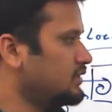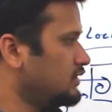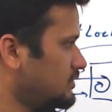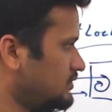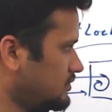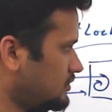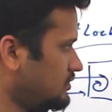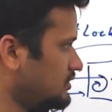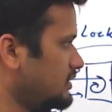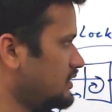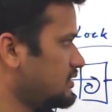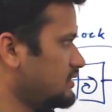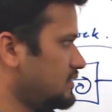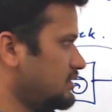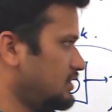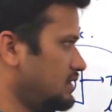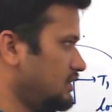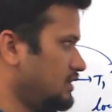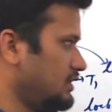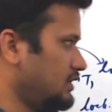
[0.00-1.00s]
So this
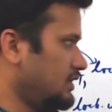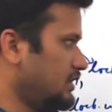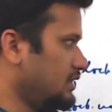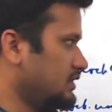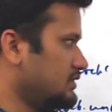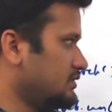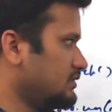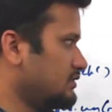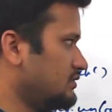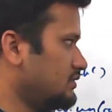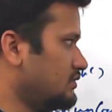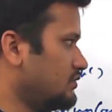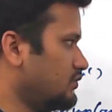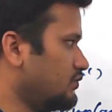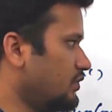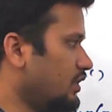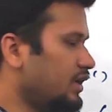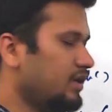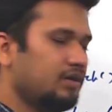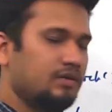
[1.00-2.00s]
is
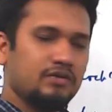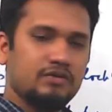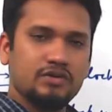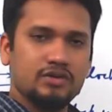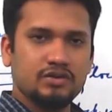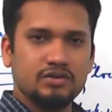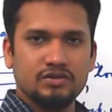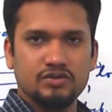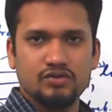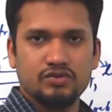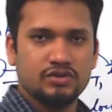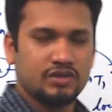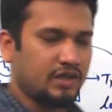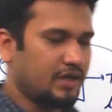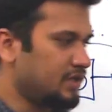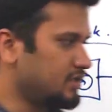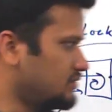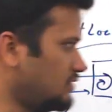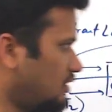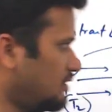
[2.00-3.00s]
one use
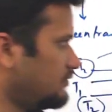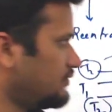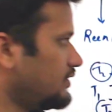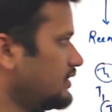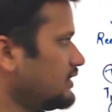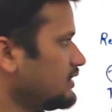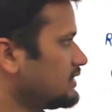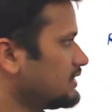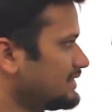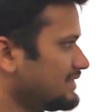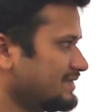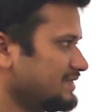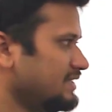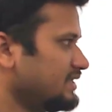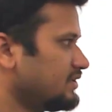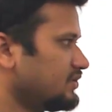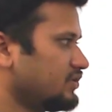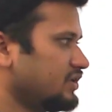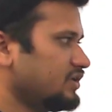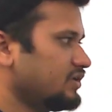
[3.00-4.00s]
case of a
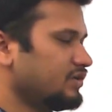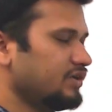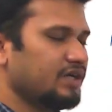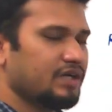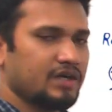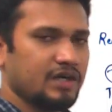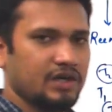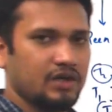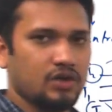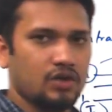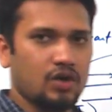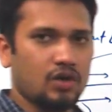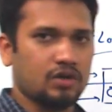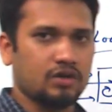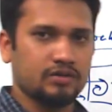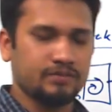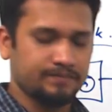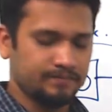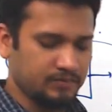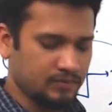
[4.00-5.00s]
reintrant read write
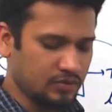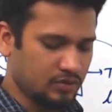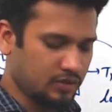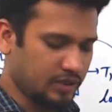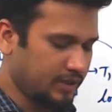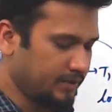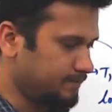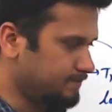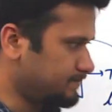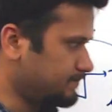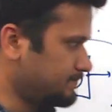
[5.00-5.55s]
lock. Okay.